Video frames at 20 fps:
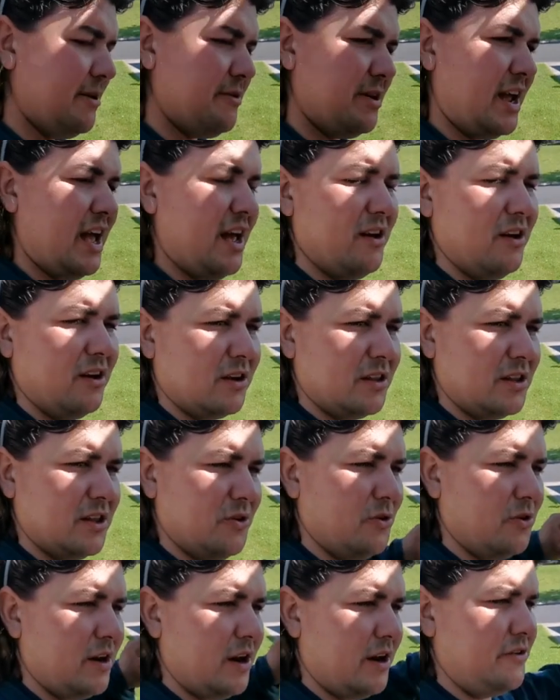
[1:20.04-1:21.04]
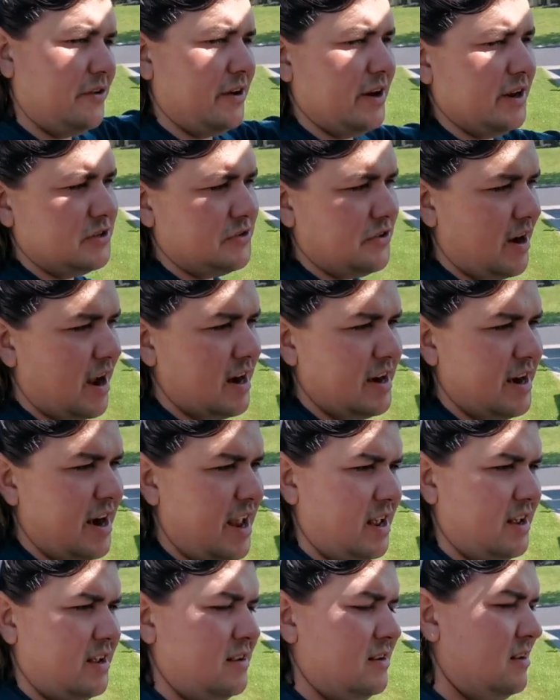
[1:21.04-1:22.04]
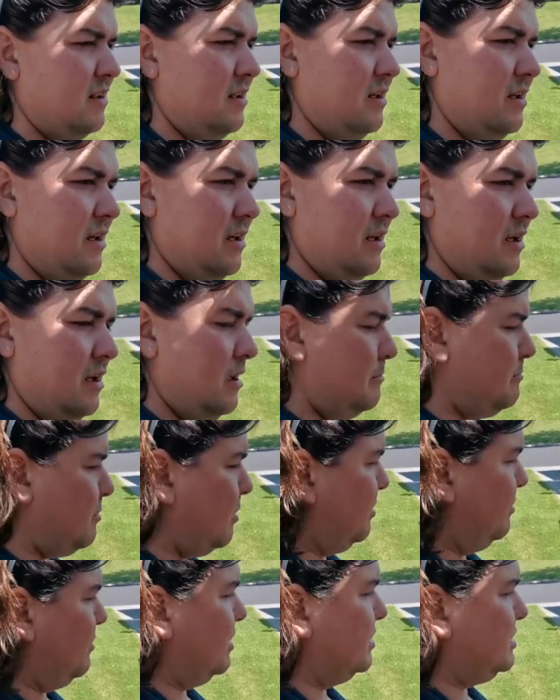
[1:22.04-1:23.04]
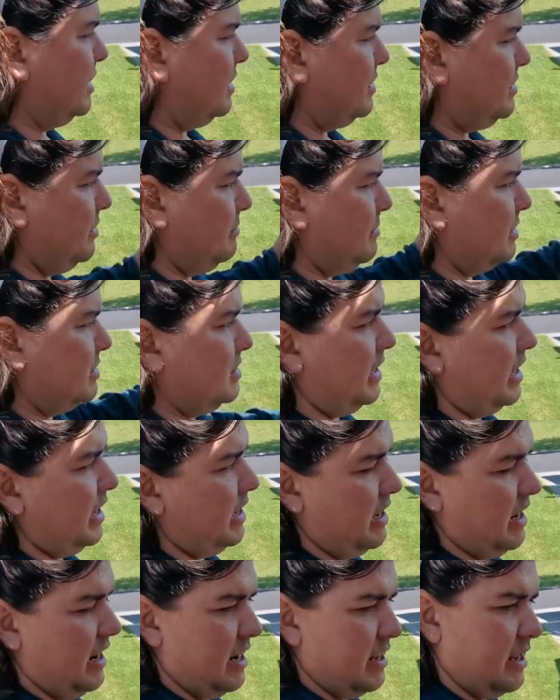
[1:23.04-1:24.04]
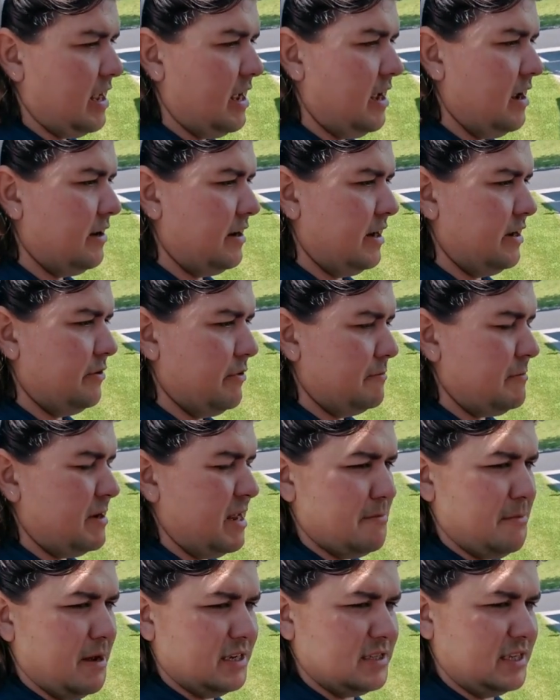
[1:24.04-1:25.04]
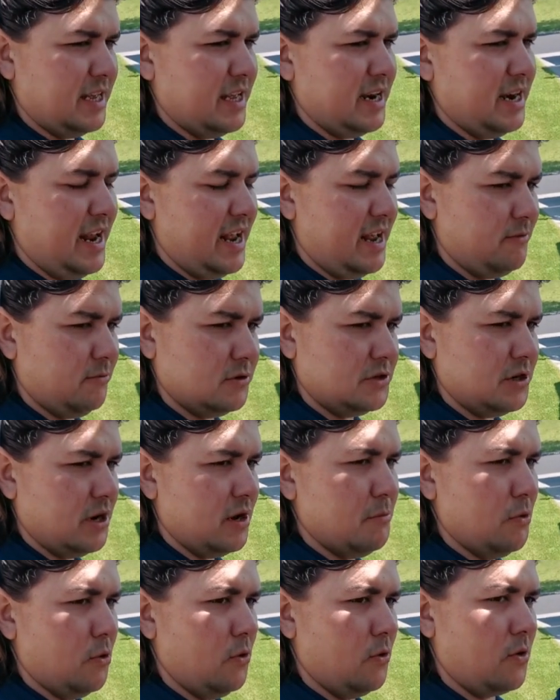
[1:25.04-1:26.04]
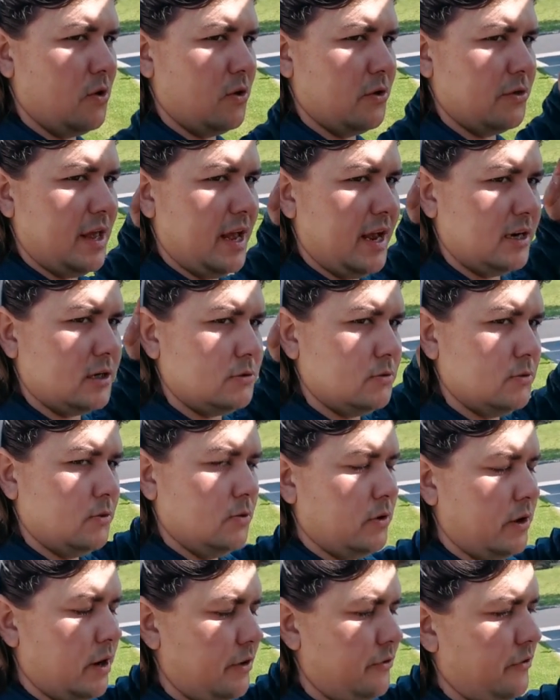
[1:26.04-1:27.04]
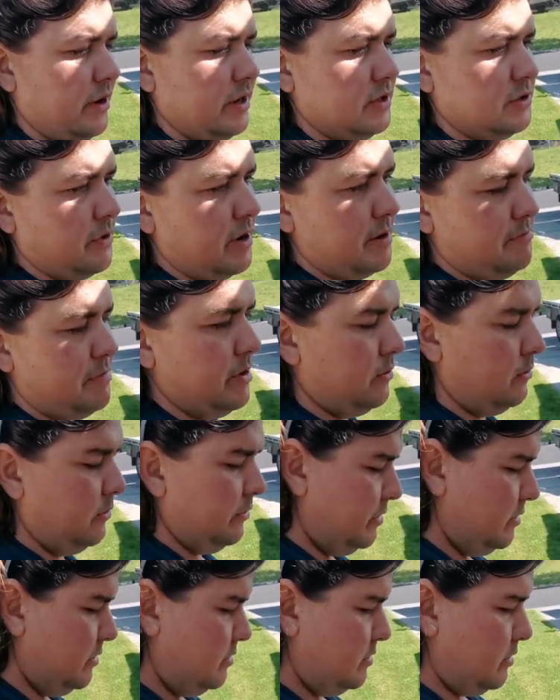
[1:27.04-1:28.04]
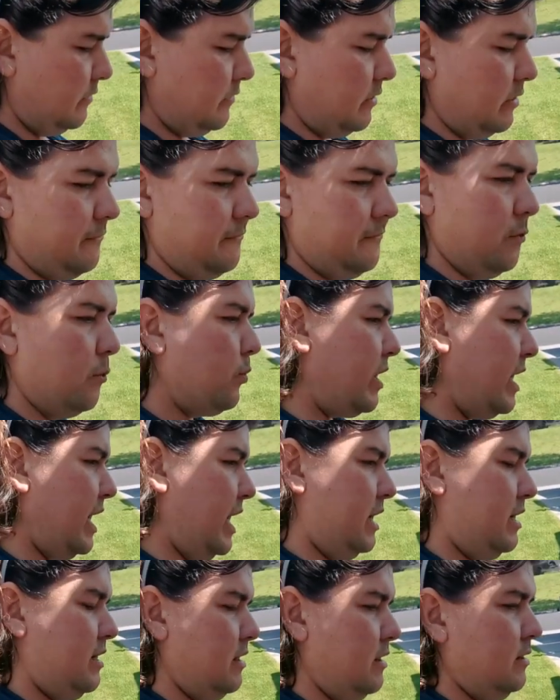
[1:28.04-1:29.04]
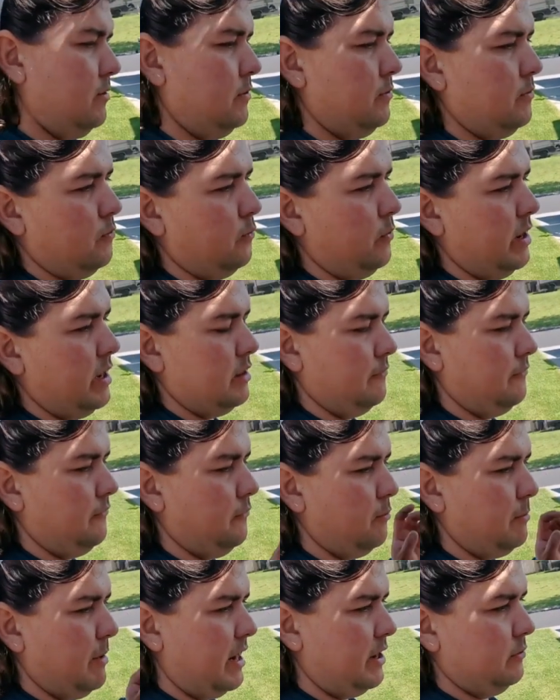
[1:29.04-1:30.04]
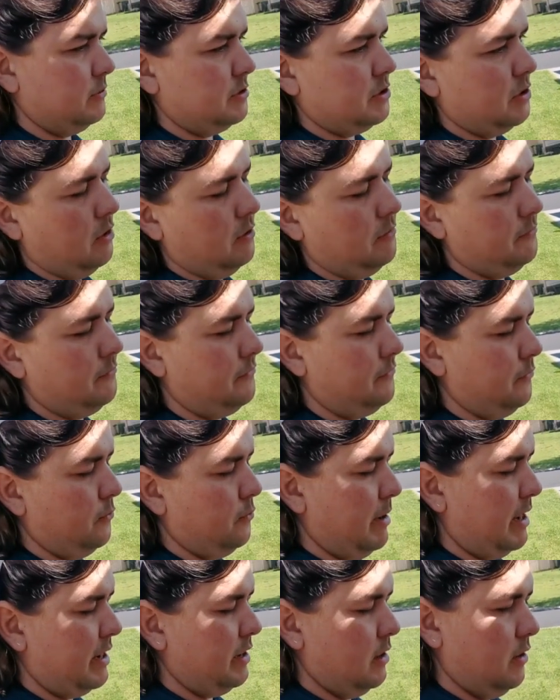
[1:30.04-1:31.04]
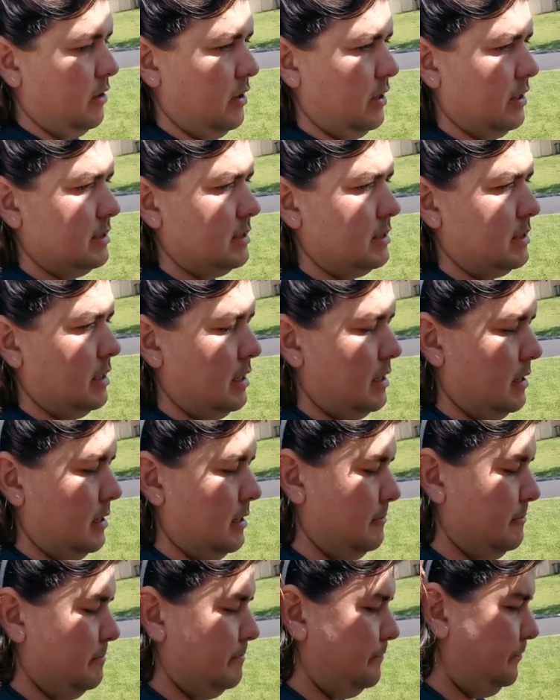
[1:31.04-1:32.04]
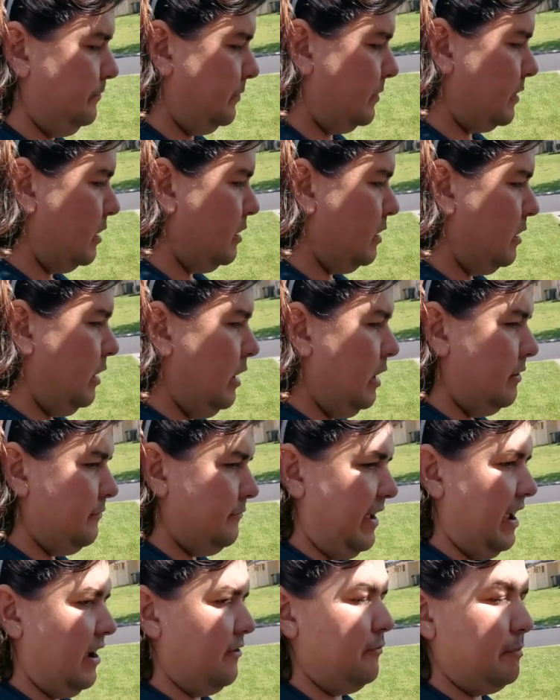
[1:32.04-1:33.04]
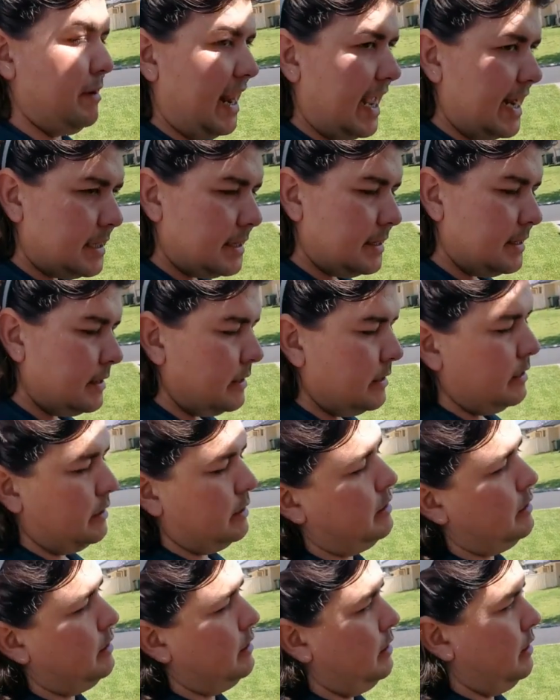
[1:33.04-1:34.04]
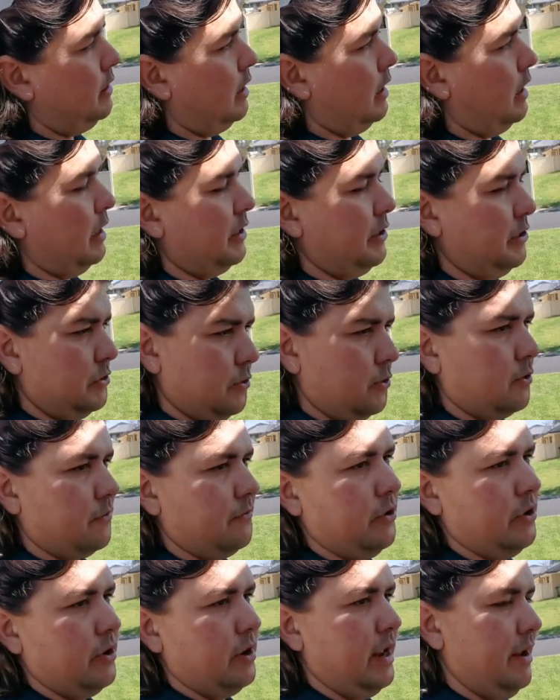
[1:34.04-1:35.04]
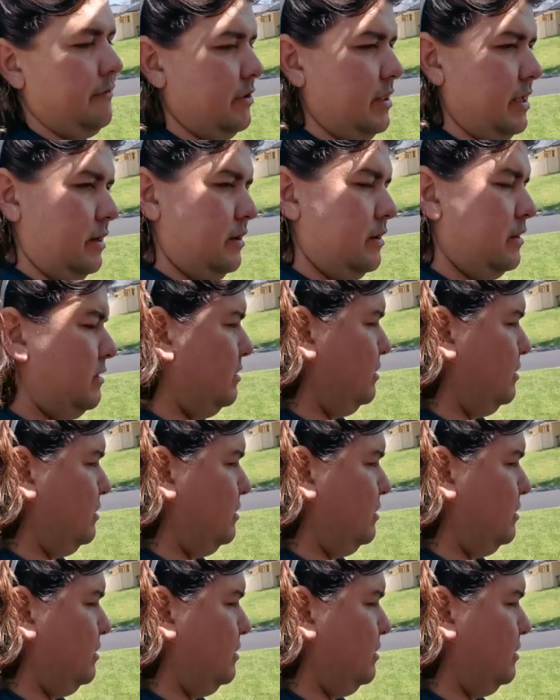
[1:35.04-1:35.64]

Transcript: how we go. I've got the auto trans draining now. Probably won't show too much of getting it out of the car. I need to rip tear bus and get it out. We'll show more on the actual auto trans rebuild. We've got a full kit with a full manualised valve plate, new torque converter, everything.